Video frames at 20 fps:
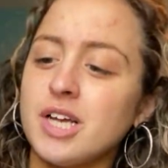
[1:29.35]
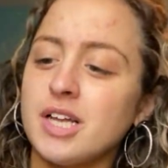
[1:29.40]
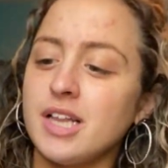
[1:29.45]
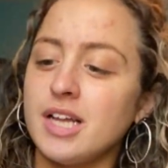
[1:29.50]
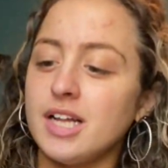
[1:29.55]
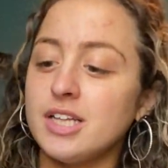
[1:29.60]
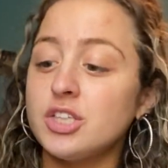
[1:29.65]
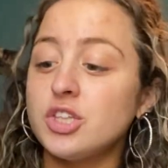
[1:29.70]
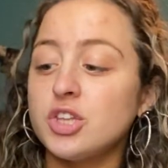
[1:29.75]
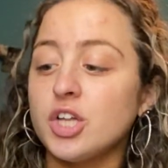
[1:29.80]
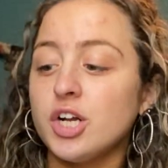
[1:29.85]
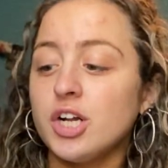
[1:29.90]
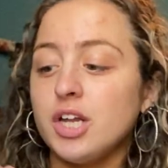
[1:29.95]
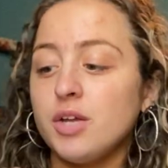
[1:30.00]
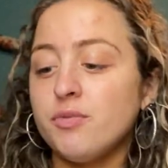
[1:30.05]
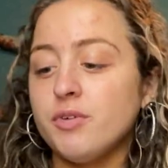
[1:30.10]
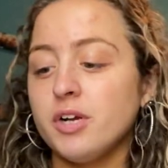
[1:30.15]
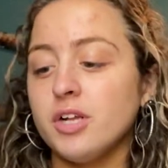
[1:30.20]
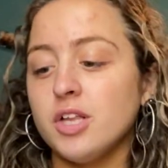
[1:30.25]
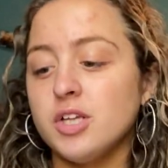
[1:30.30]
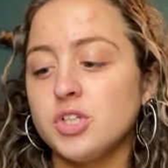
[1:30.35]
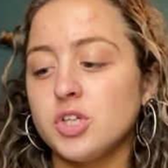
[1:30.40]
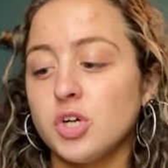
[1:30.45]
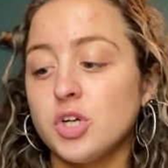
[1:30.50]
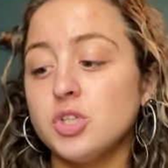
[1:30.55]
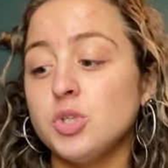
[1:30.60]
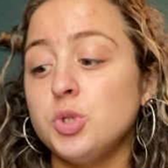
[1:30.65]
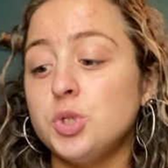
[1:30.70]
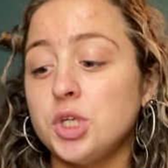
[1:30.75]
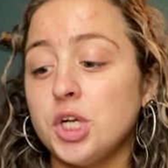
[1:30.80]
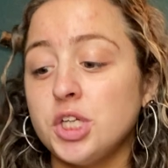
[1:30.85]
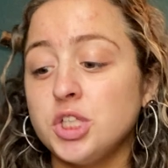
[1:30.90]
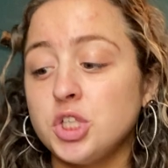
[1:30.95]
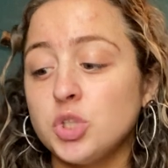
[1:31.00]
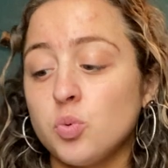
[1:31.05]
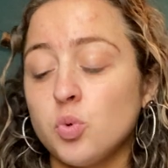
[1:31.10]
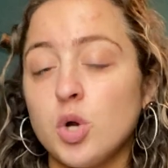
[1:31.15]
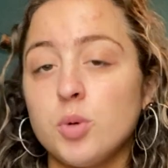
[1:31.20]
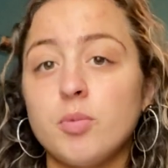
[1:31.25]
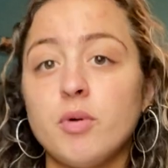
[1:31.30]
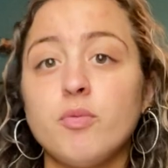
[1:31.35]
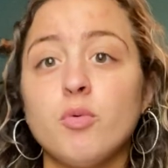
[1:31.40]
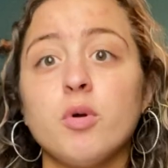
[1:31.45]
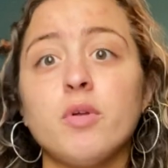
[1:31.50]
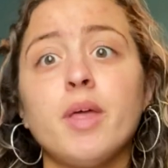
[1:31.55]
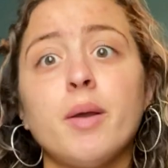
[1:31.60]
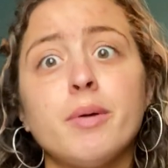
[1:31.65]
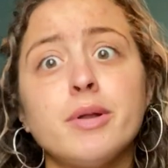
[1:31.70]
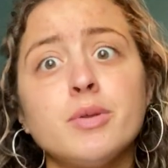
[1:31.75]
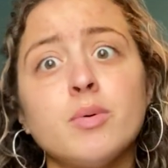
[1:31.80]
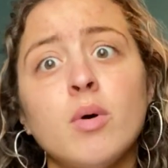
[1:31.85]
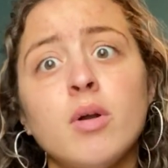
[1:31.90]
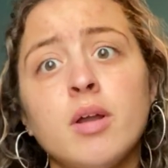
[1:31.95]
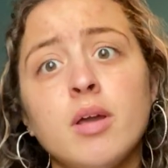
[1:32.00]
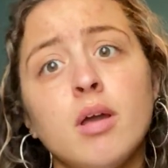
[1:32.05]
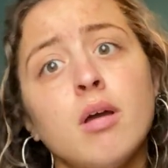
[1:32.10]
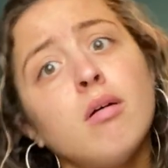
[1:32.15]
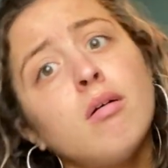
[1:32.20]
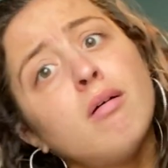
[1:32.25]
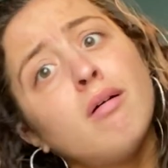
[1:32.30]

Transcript: I think it's 30 Fearless Girls Who Changed the World Before They Were 20.